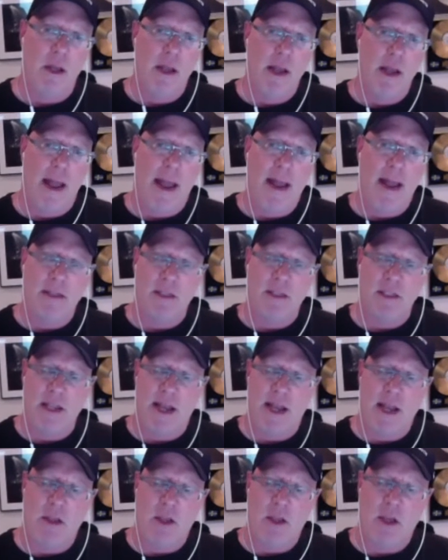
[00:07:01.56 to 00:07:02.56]
and
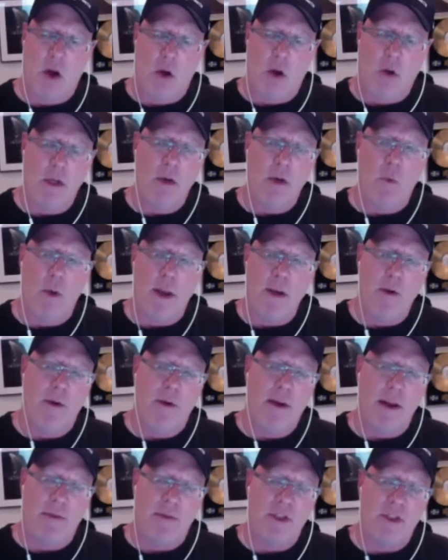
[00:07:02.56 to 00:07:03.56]
said, the only way you
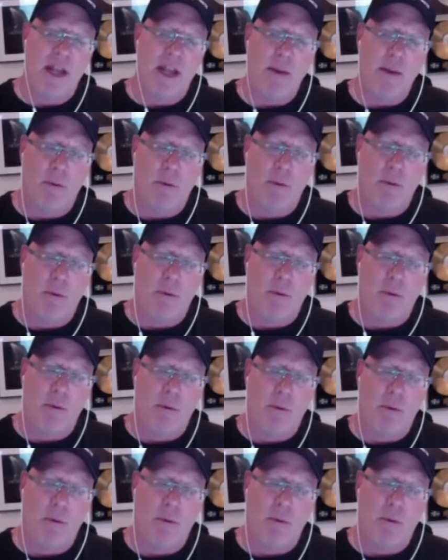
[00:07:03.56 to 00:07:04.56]
can have a stable
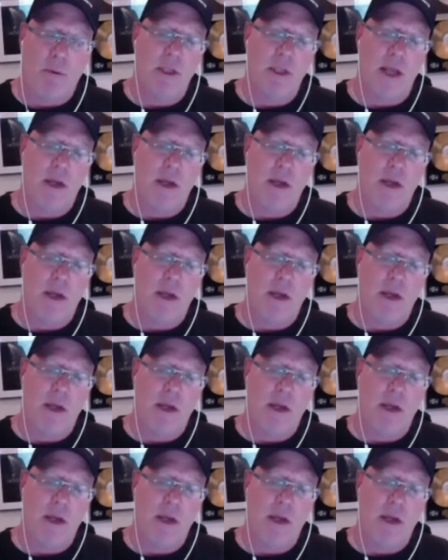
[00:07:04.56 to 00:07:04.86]
business is